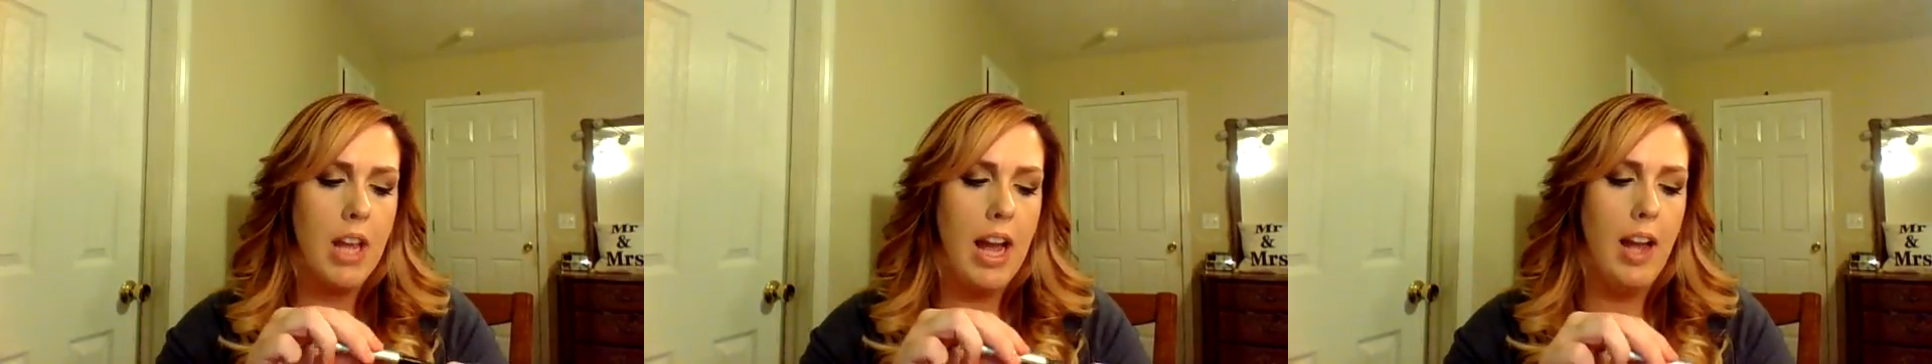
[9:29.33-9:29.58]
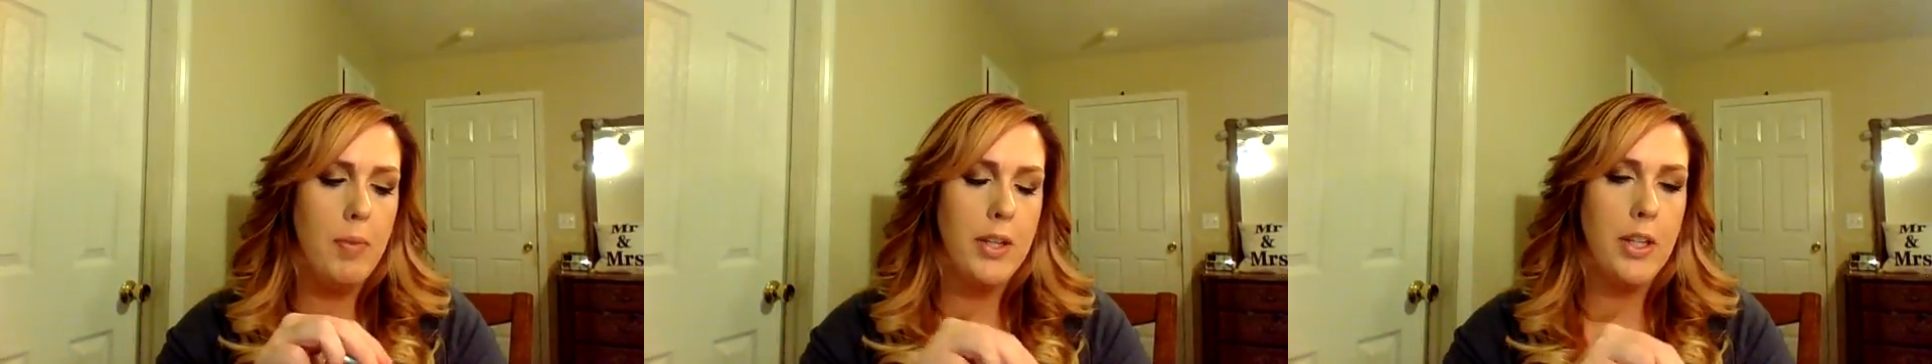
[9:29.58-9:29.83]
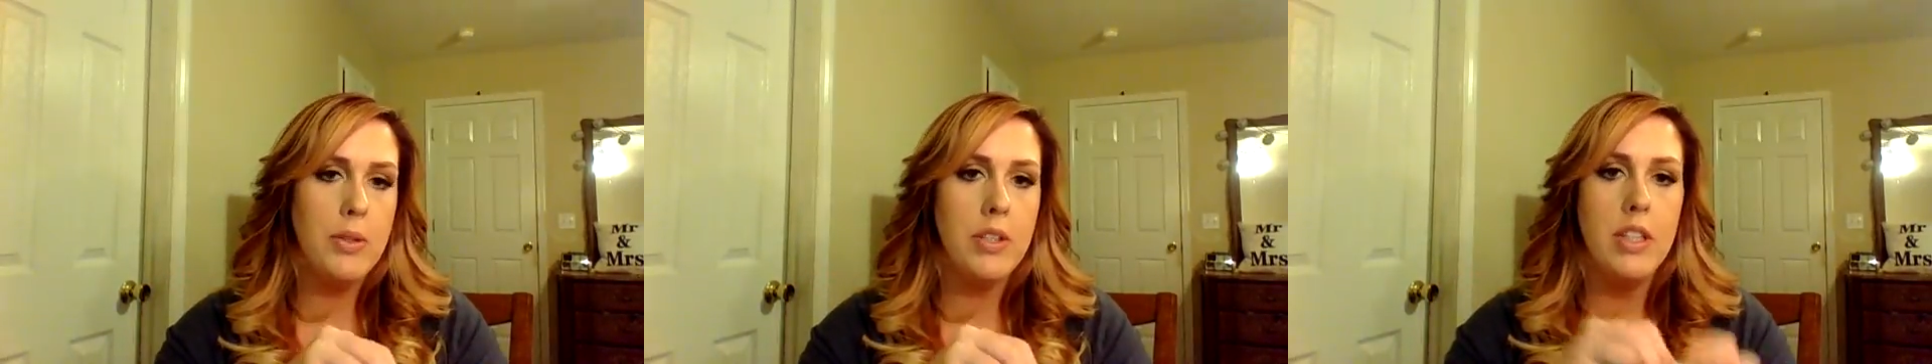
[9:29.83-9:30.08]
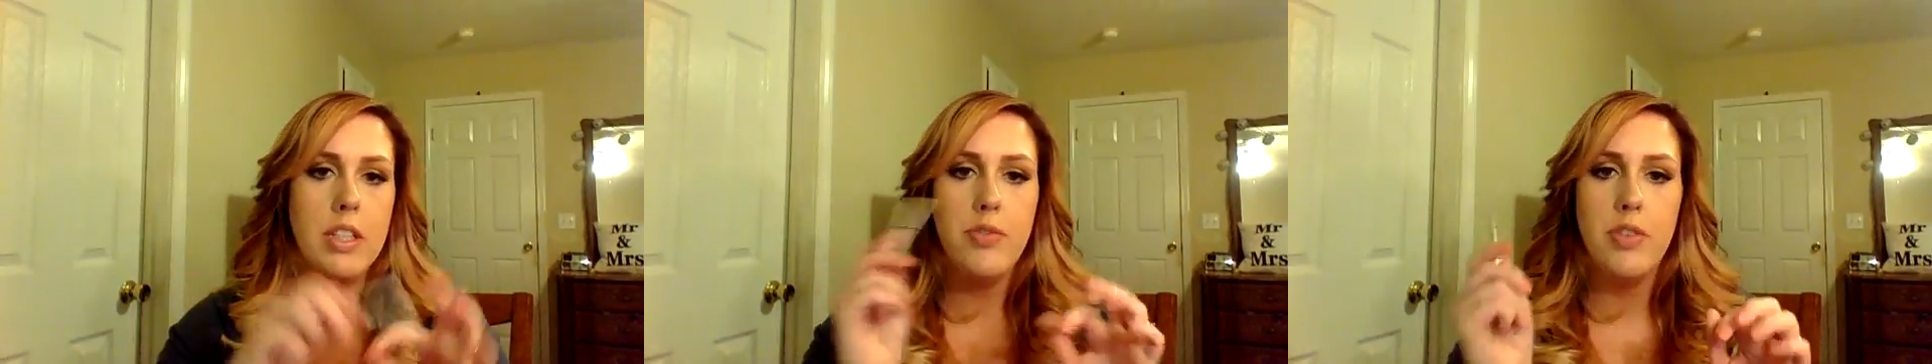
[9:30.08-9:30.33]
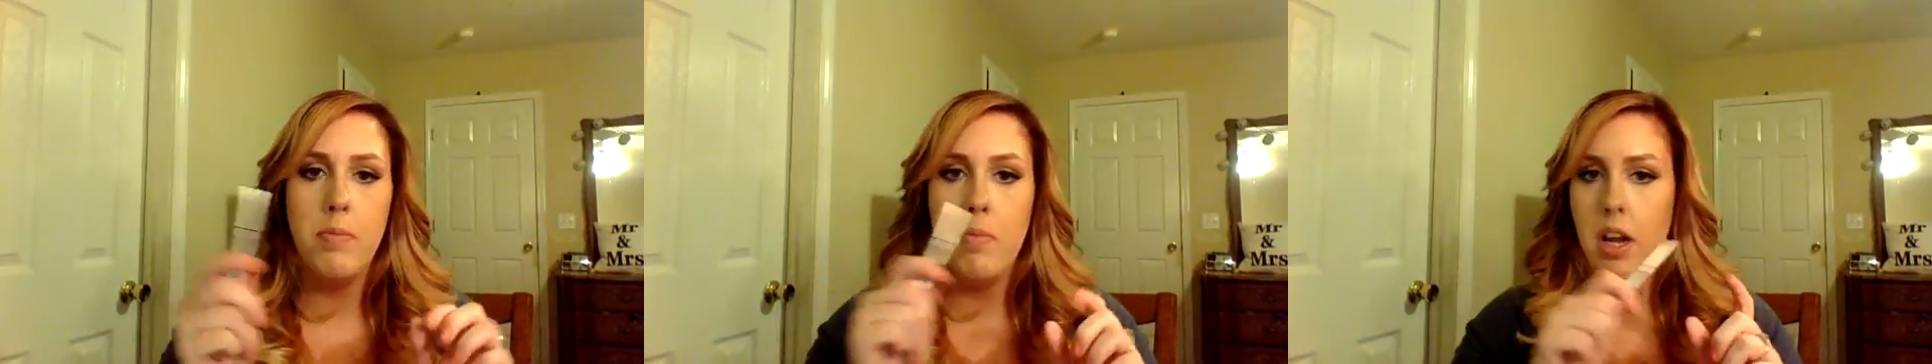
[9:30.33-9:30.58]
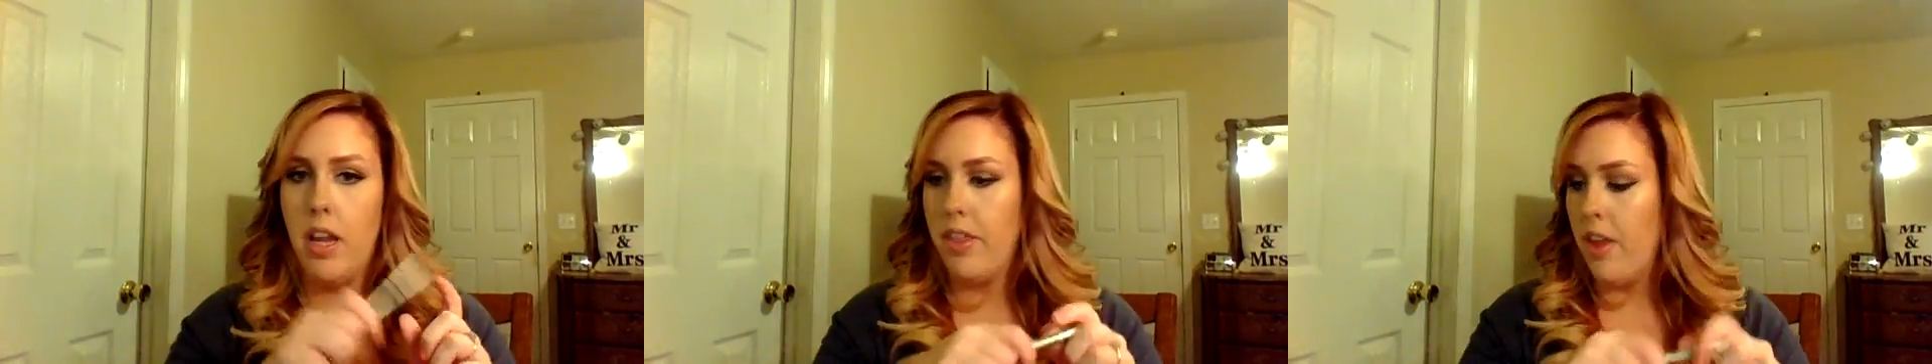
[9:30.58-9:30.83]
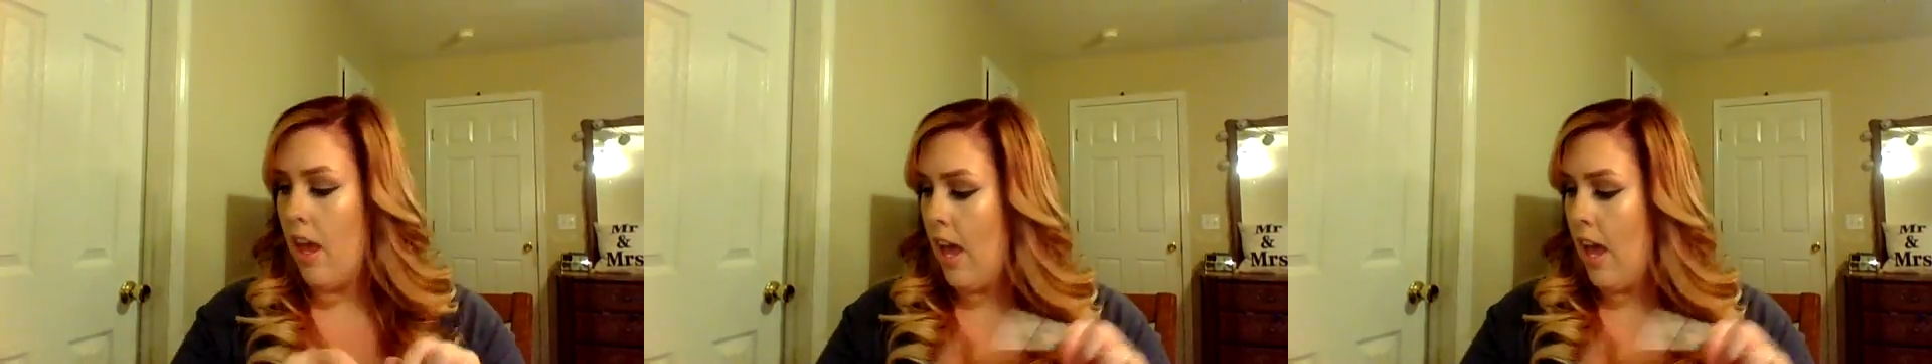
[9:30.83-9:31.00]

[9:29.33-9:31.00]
I've been using this for the month.